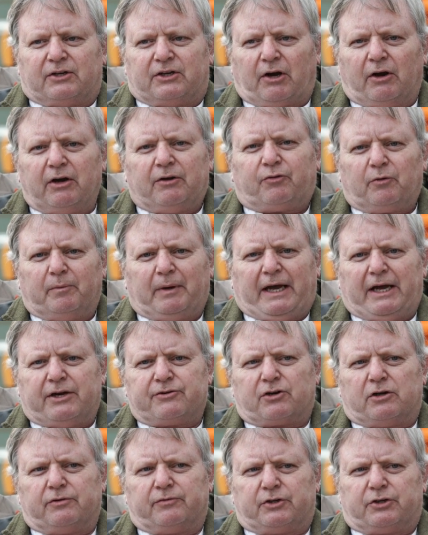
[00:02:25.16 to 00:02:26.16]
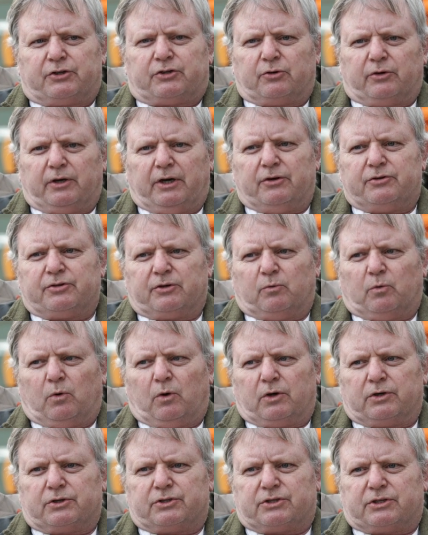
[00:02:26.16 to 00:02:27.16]
going from Land Rover to Toyota
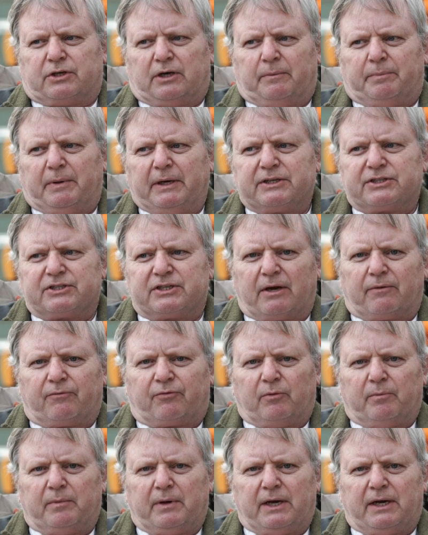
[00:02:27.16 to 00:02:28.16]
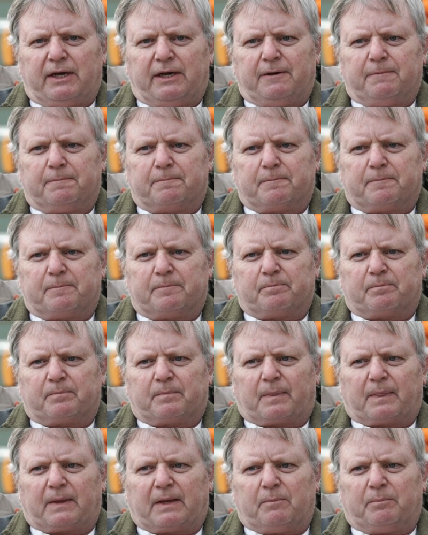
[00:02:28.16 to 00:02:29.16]
was a big step for me,
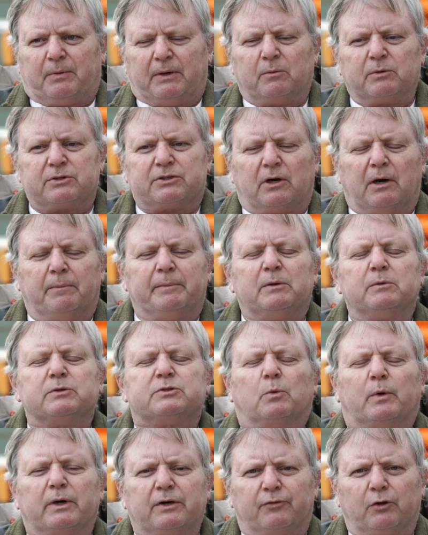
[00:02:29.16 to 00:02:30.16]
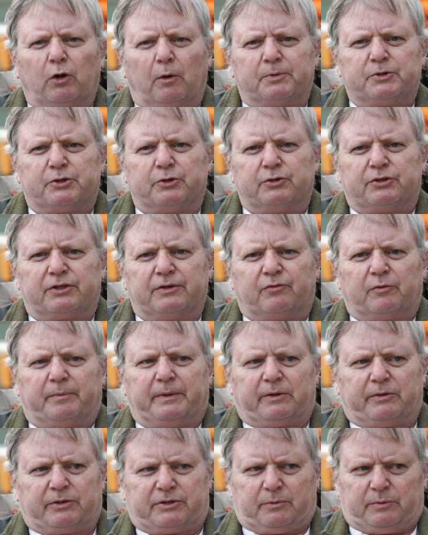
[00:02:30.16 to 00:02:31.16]
but it was a wonderful opportunity for
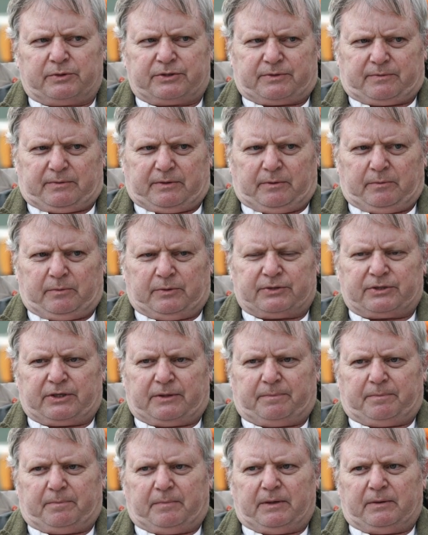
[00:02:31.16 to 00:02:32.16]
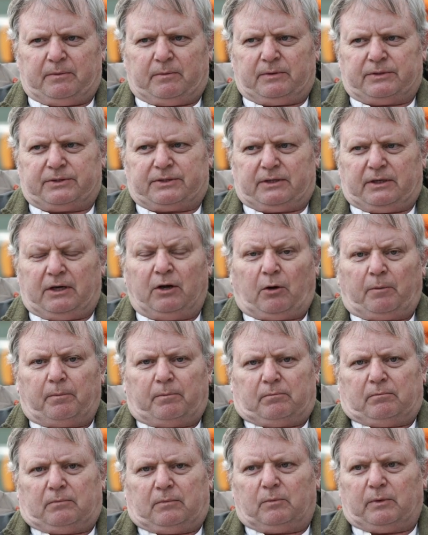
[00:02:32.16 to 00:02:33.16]
me because it was an
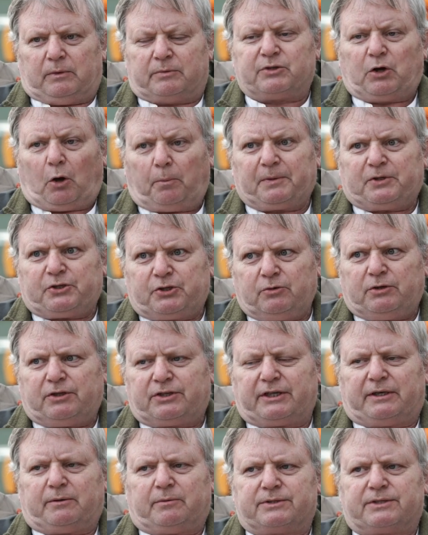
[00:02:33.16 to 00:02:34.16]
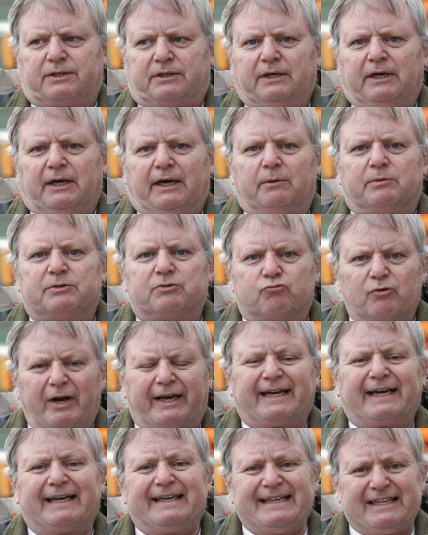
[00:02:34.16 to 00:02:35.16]
opportunity. It was
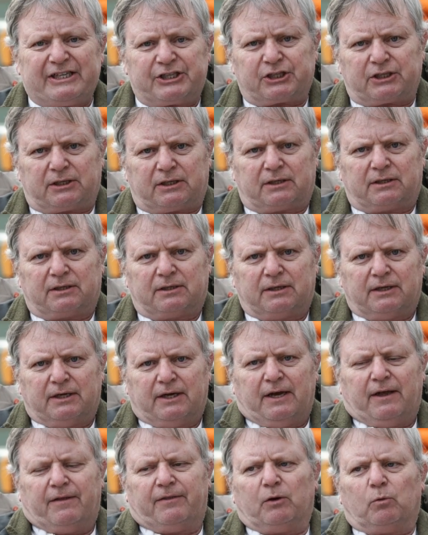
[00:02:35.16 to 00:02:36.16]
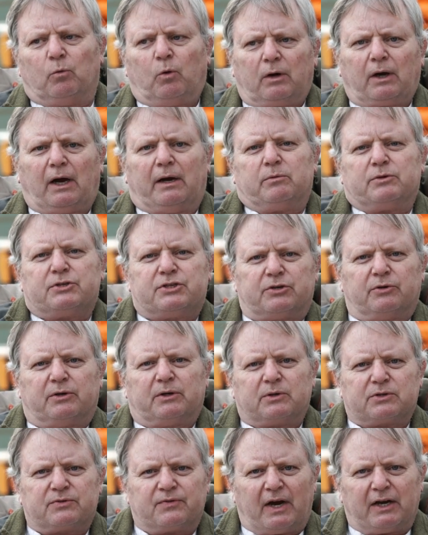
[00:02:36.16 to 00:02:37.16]
recognition that what I was
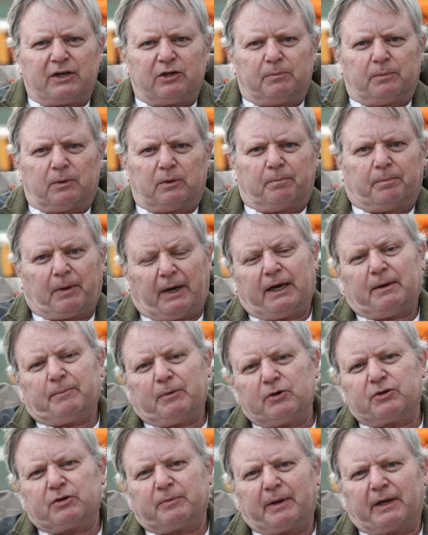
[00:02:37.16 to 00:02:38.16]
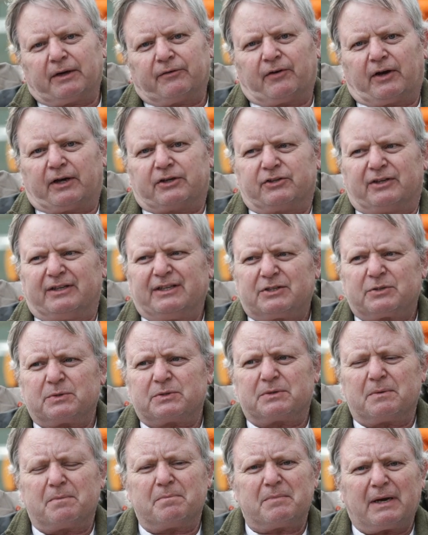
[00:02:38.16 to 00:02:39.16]
doing was valuable by a motor manufacturer. This
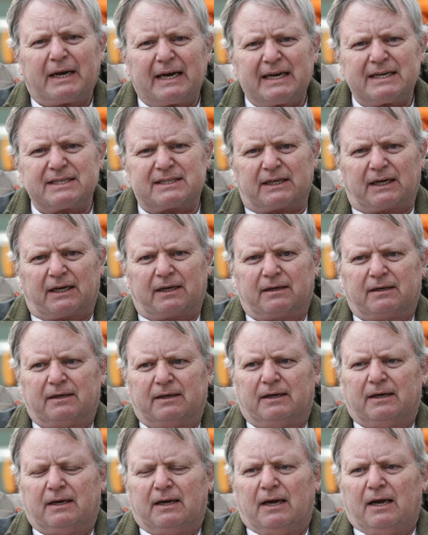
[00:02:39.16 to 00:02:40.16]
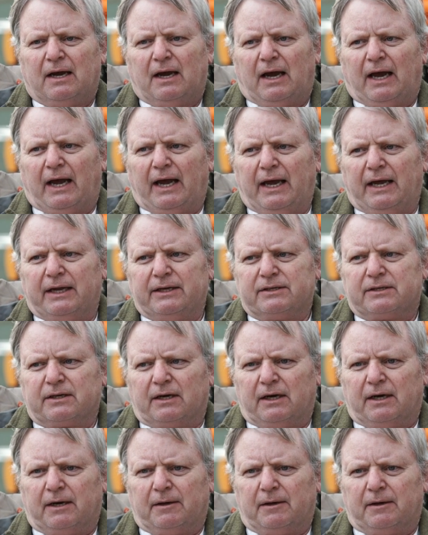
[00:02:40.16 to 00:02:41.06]
was amazing, and